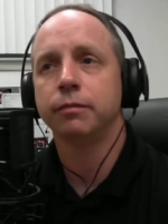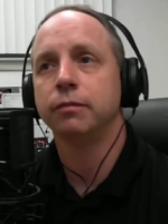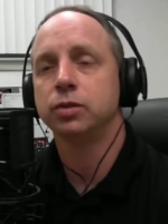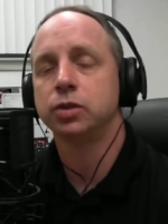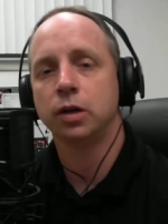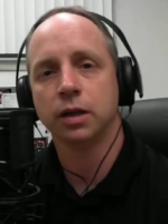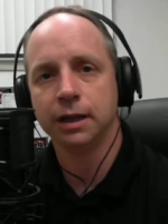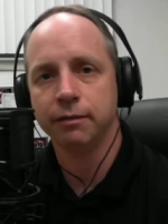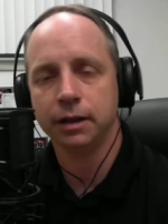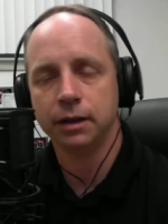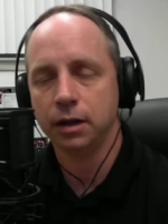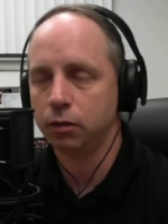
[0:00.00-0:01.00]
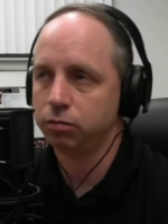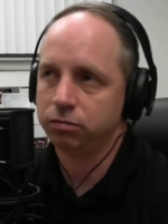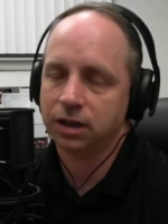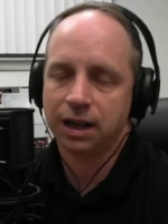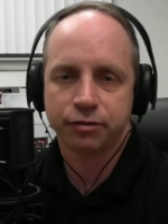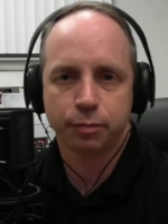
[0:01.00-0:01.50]
Started leaving, you know,
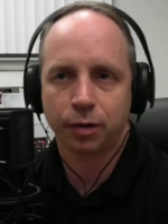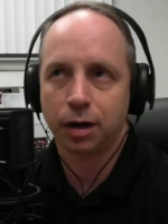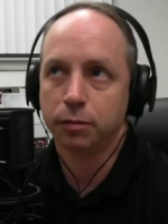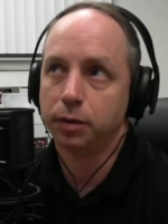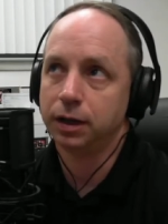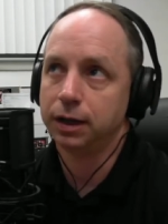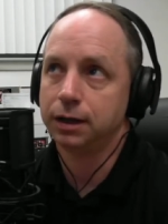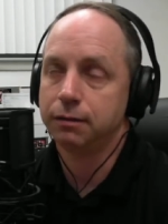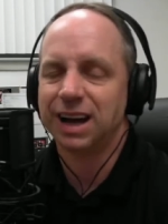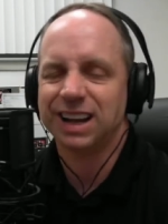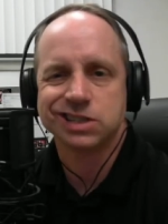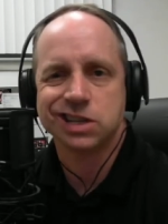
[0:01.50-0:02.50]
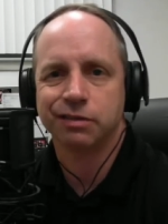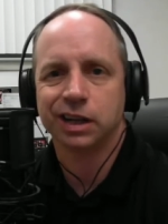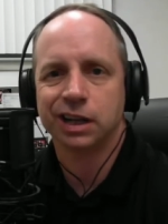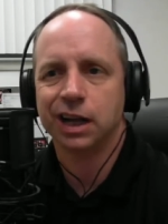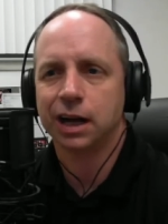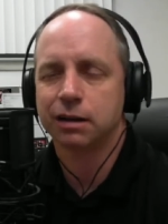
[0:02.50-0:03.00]
left probably about seven
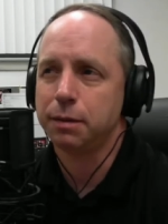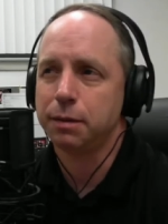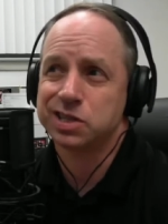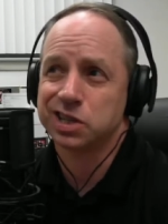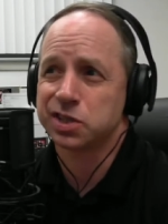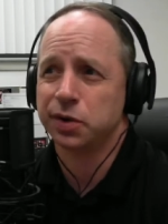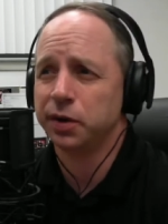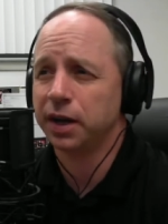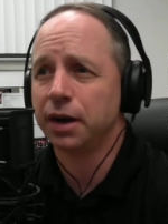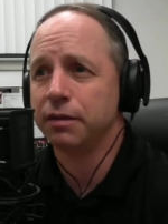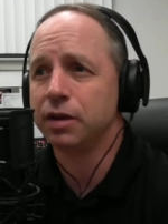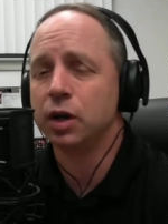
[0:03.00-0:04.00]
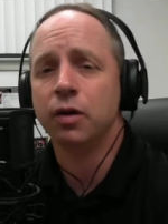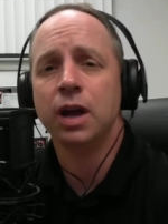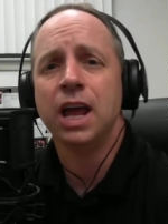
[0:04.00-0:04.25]
o'clock, maybe six thirty. I don't even know.